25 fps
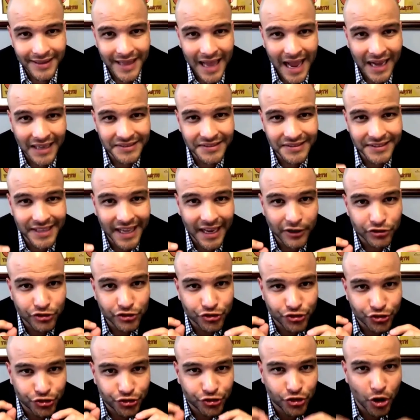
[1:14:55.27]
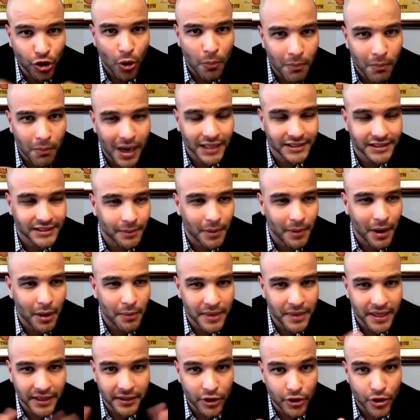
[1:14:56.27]
that has cared so much
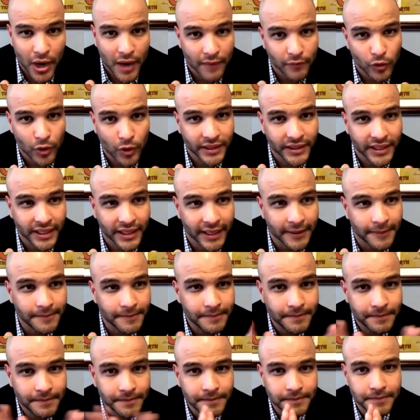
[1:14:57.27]
about me that you have no idea